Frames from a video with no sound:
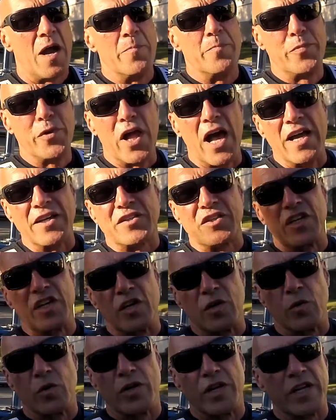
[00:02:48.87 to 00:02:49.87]
I'm blessed
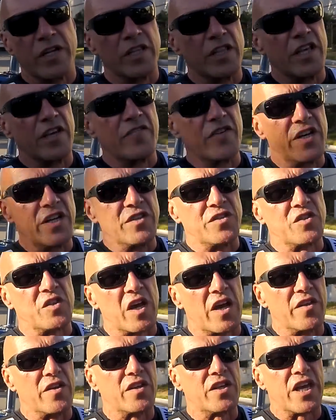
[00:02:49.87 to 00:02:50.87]
here living in
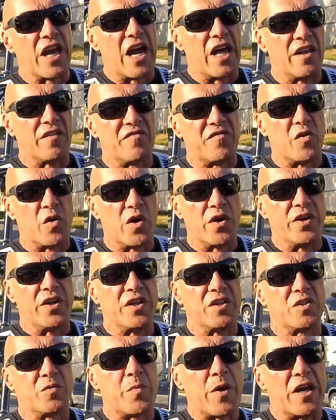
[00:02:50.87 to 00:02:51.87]
Southern
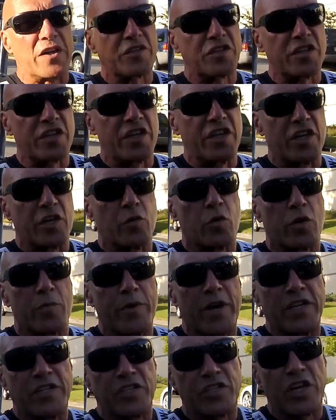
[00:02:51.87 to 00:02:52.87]
California, especially here
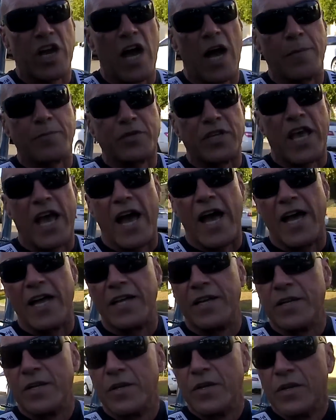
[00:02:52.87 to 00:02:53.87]
where my shop's at.